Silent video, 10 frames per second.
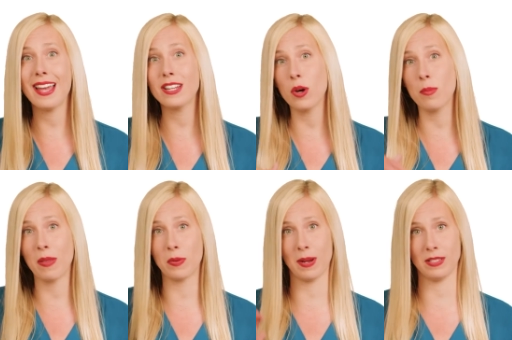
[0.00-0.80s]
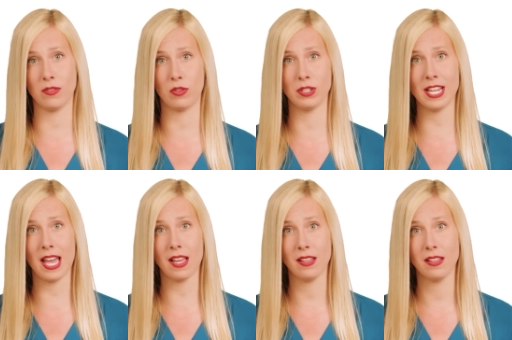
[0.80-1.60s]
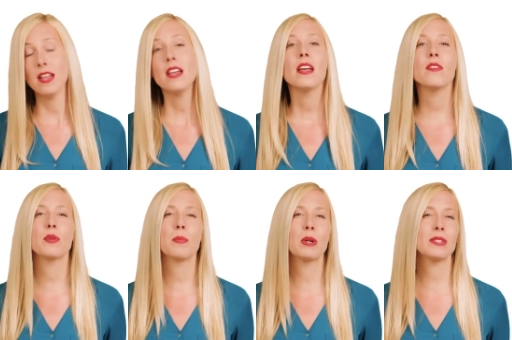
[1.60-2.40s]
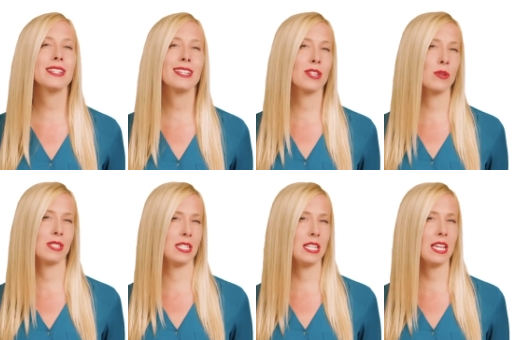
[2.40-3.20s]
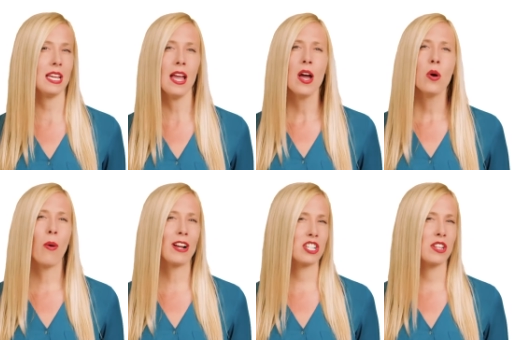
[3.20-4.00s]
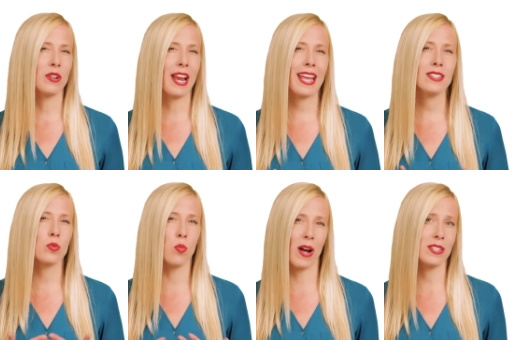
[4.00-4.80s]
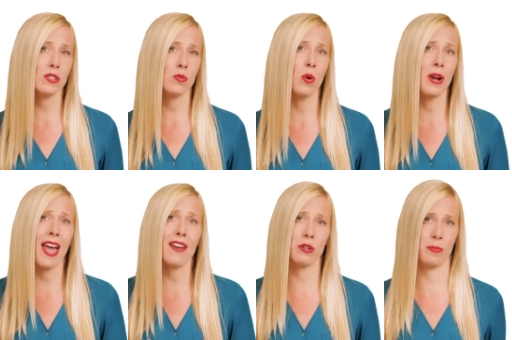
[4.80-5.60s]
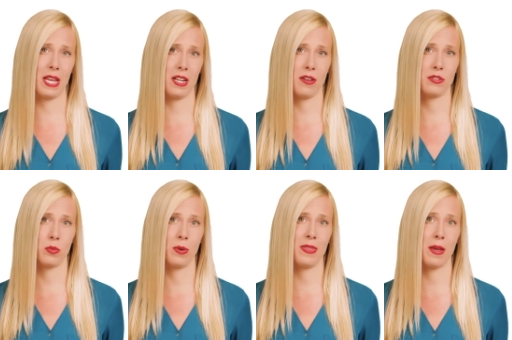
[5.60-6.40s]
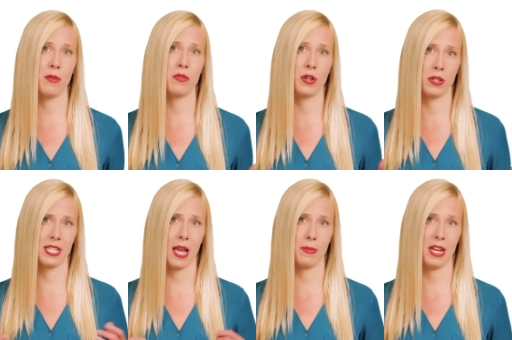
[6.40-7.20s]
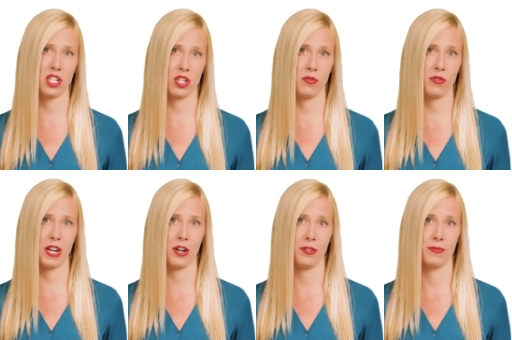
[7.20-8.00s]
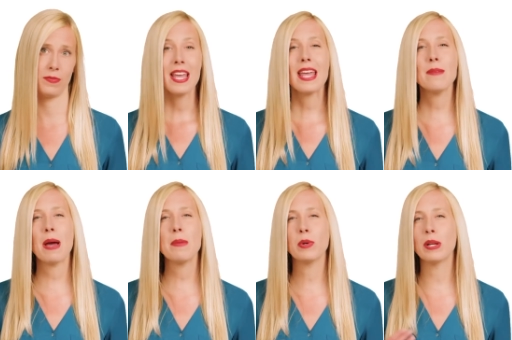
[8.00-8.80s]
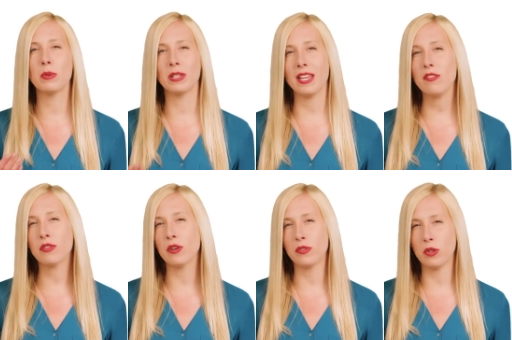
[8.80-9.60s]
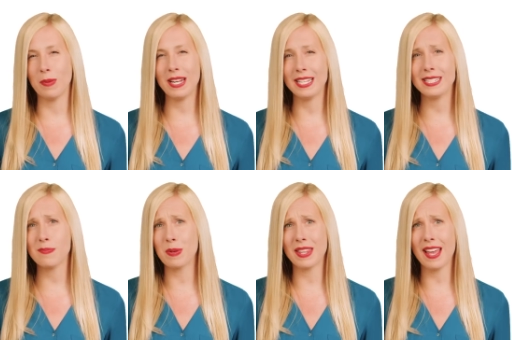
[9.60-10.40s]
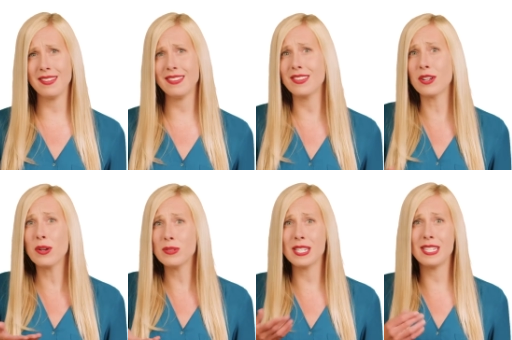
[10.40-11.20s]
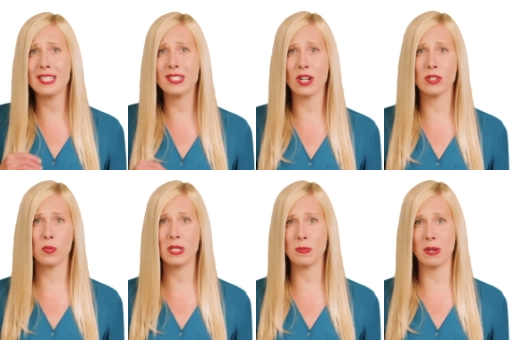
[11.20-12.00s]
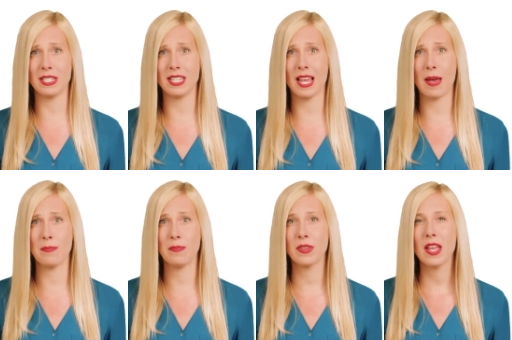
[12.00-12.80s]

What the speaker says: and go about the rest of their day. If the person has OCD, washing their hands once won't ever be enough to rid them of their contamination fear. It might bring relief for a few minutes, but then their OCD starts whispering to them,